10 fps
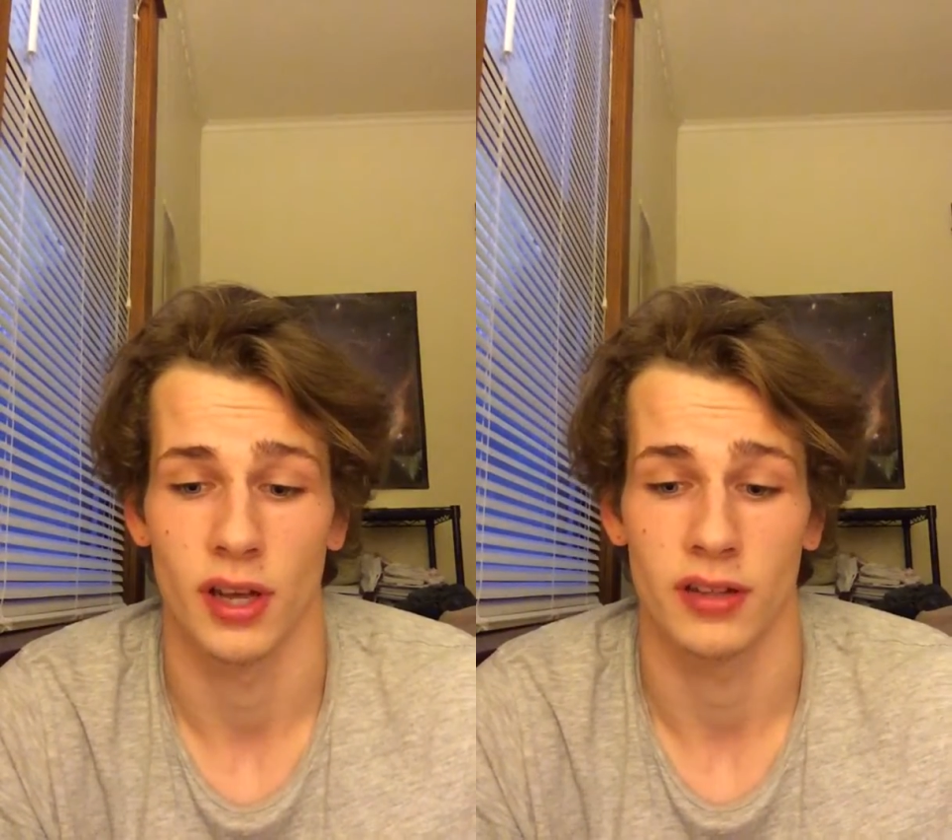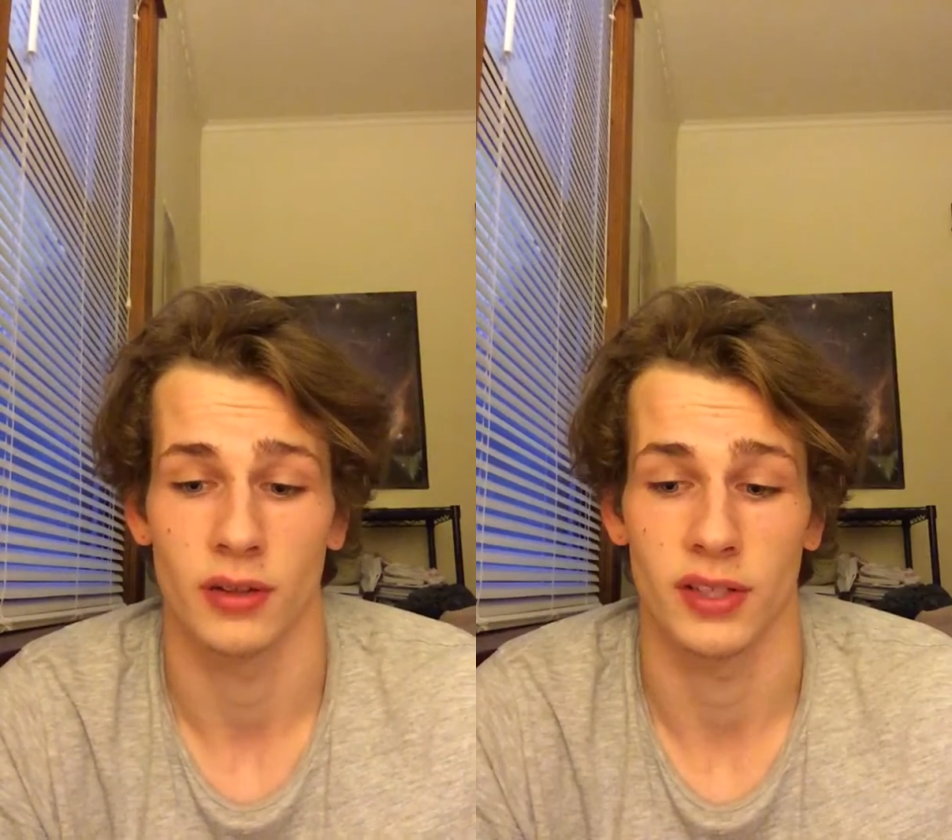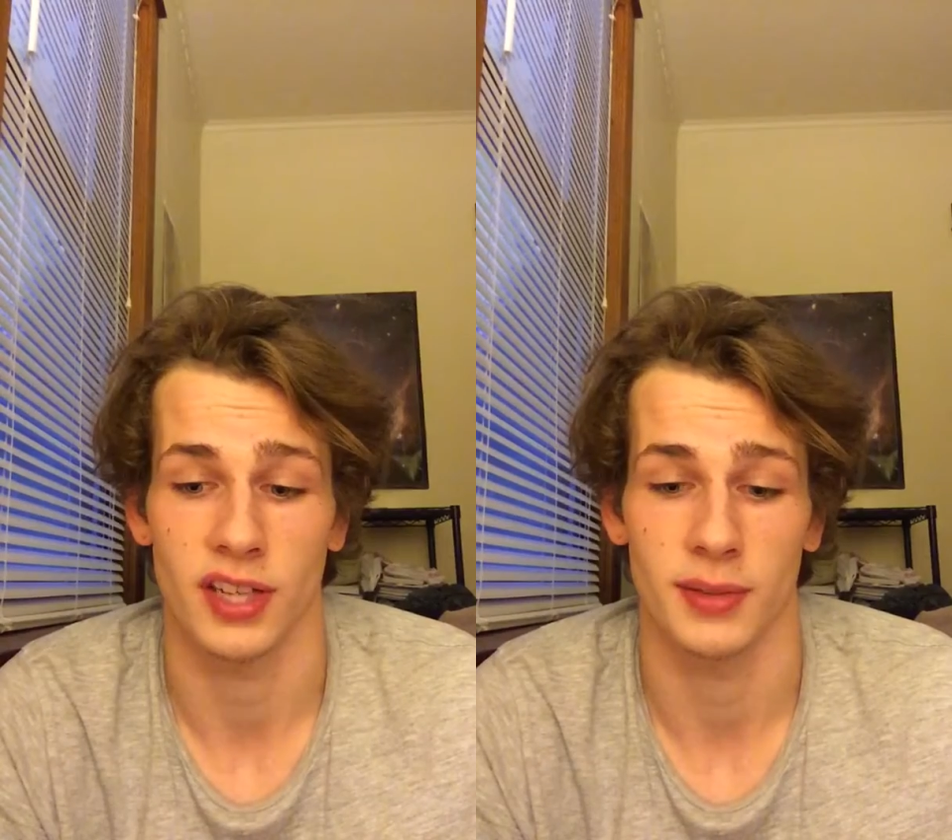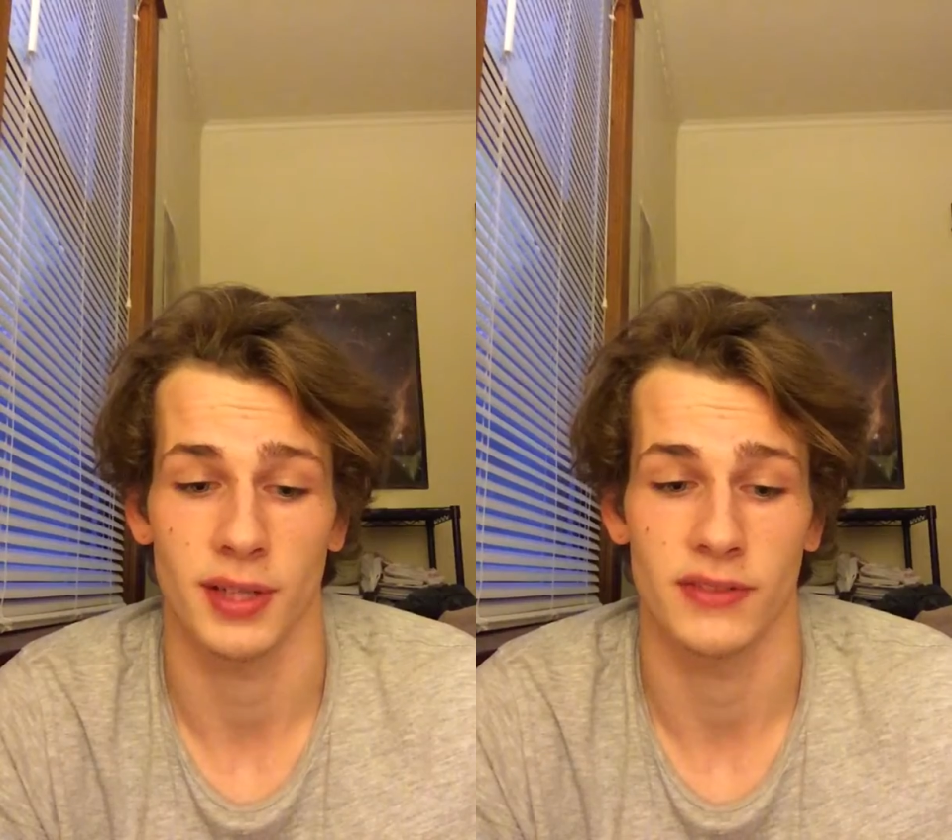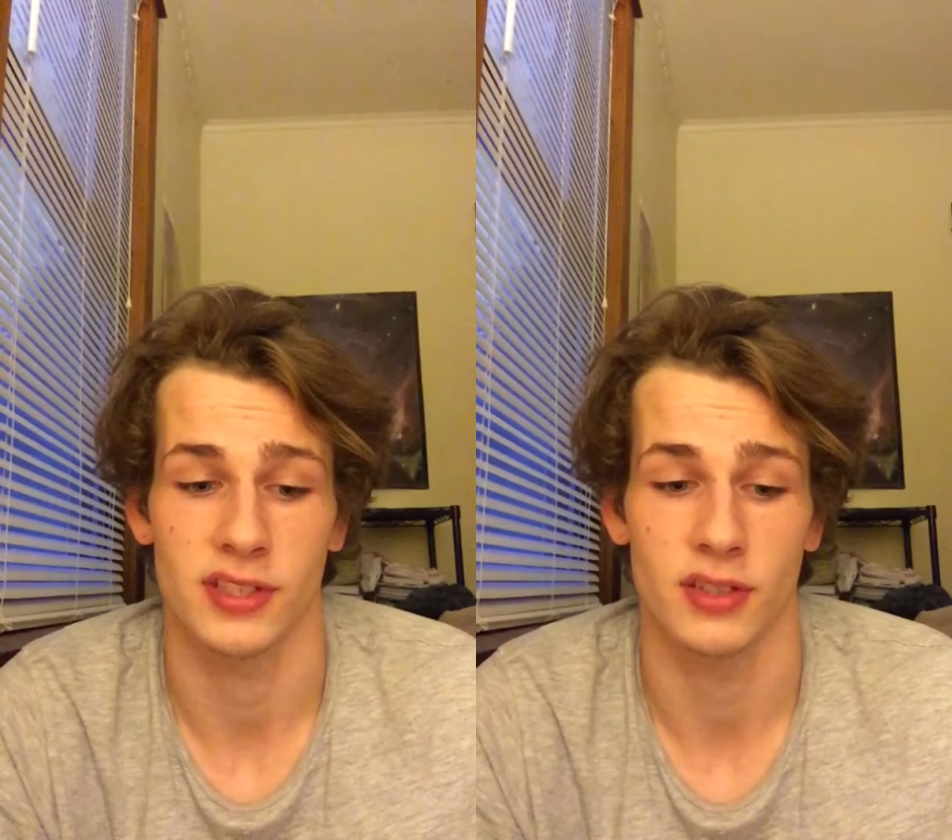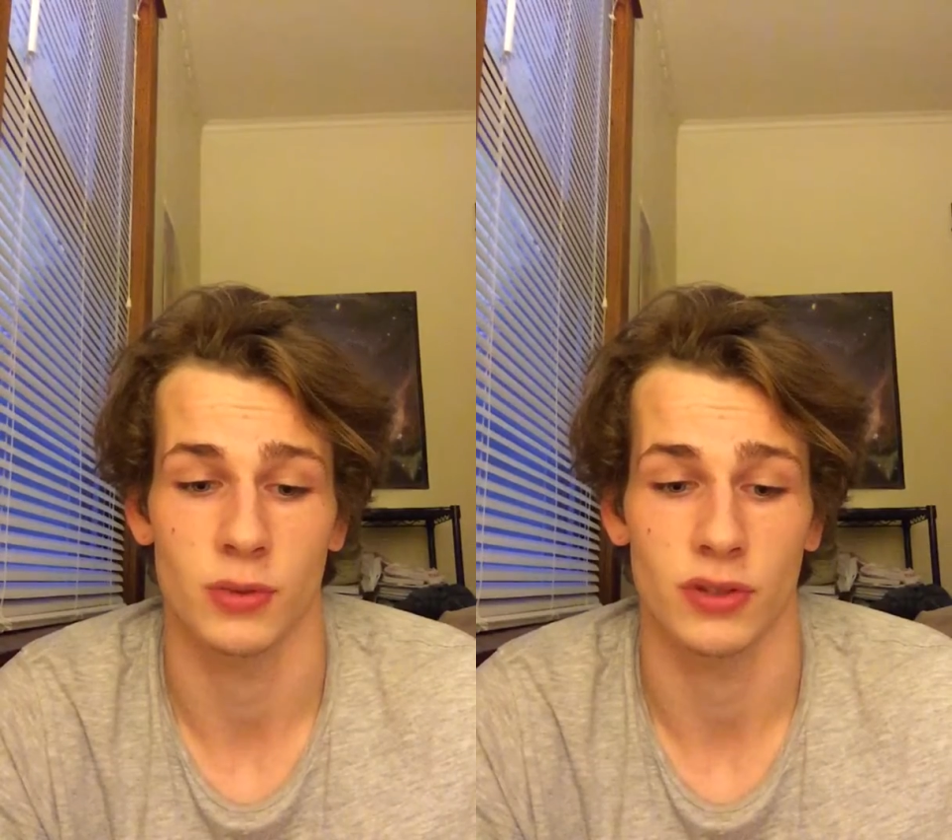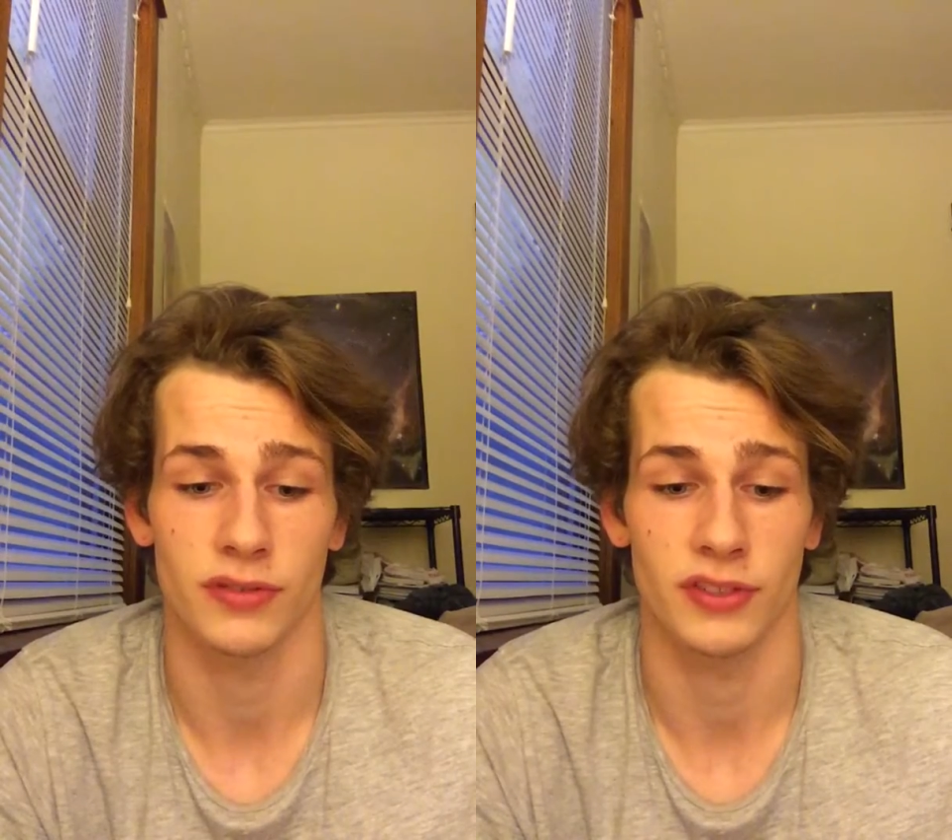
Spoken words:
The only time I have seen a wolf,